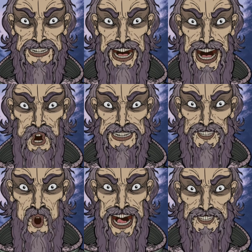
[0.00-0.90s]
some of its
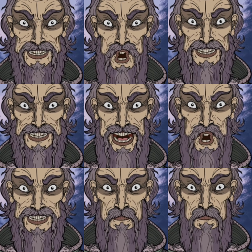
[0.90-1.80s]
monstrous
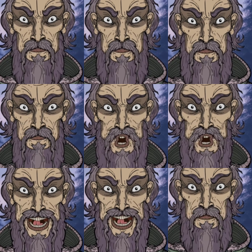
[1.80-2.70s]
edge. In
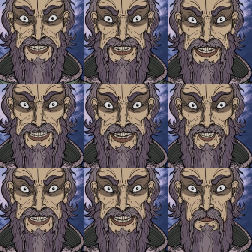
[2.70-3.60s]
the 19th
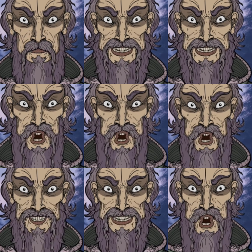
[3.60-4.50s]
century, we saw a
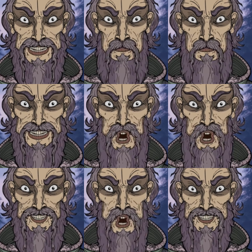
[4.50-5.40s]
shift in
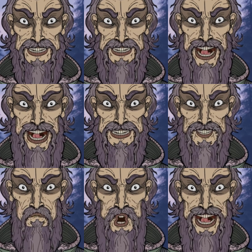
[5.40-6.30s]
the portrayal of the
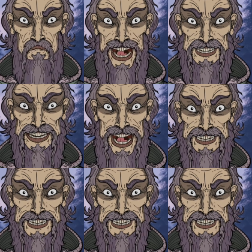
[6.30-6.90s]
werewolf in